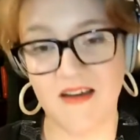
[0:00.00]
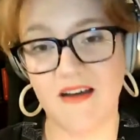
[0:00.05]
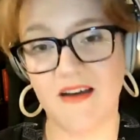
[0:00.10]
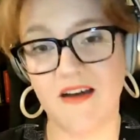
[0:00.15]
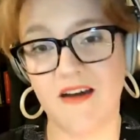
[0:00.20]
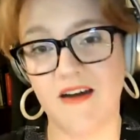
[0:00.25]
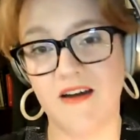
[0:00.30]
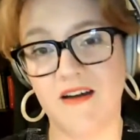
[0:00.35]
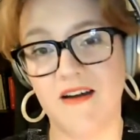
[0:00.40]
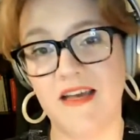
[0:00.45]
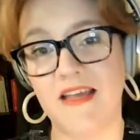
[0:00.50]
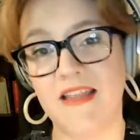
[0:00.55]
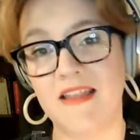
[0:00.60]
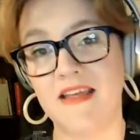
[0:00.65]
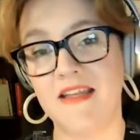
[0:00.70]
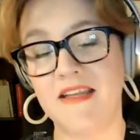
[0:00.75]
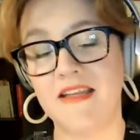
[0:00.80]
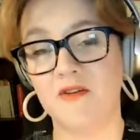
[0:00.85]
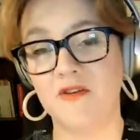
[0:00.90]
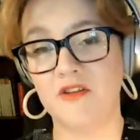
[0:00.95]
and
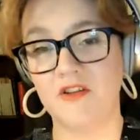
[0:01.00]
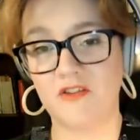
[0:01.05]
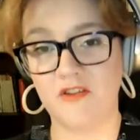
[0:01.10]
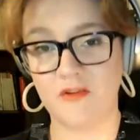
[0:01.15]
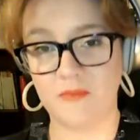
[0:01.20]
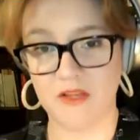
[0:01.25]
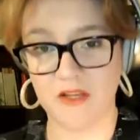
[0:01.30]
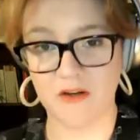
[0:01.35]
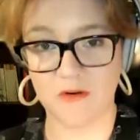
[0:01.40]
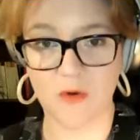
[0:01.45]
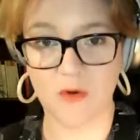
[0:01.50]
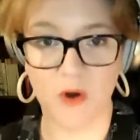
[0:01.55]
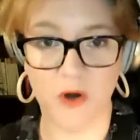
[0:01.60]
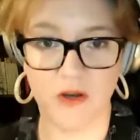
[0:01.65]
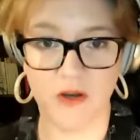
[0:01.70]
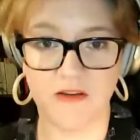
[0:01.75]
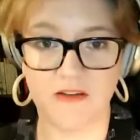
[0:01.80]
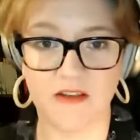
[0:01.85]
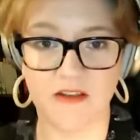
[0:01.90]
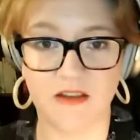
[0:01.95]
then they'll need to be in
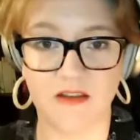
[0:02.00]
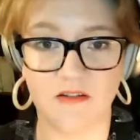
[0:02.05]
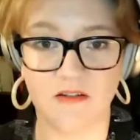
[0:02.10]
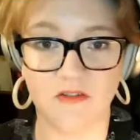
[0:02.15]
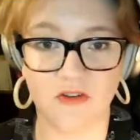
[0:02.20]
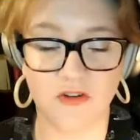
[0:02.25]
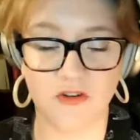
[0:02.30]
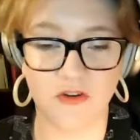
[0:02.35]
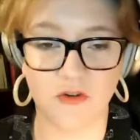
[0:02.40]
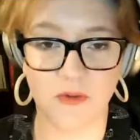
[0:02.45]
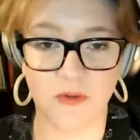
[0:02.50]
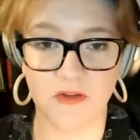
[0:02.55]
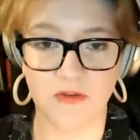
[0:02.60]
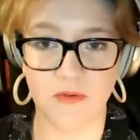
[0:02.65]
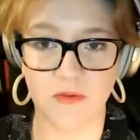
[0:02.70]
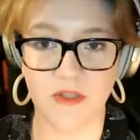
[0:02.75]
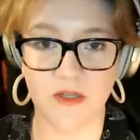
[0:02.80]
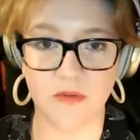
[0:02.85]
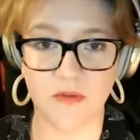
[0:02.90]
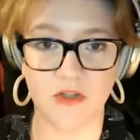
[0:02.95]
quarantine for 2
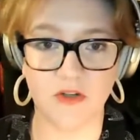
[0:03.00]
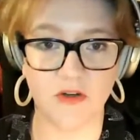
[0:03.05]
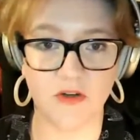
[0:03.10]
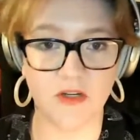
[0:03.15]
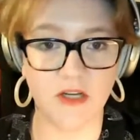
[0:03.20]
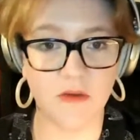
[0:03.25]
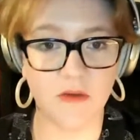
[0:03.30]
weeks when they return.